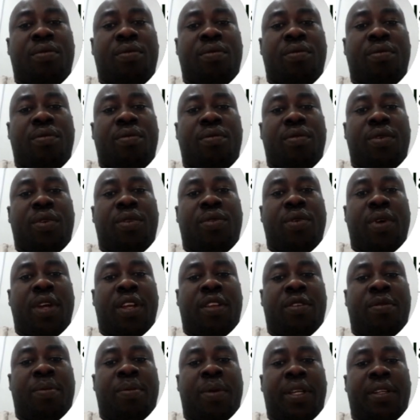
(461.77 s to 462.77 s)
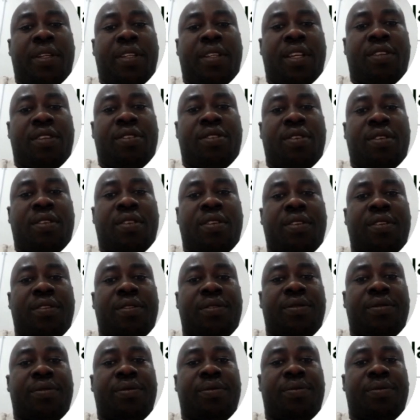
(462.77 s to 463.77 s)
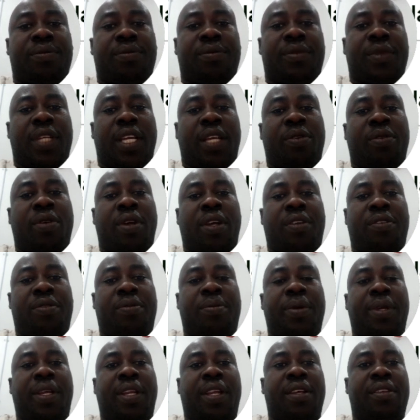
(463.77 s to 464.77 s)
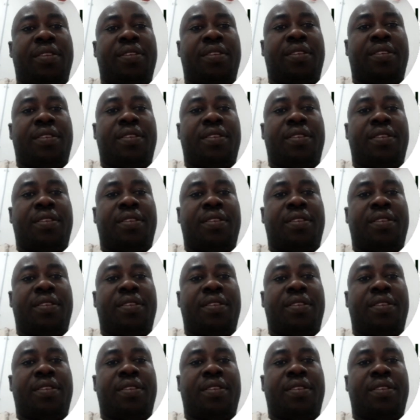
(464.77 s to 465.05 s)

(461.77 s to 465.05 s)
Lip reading: with your expectation and your experience.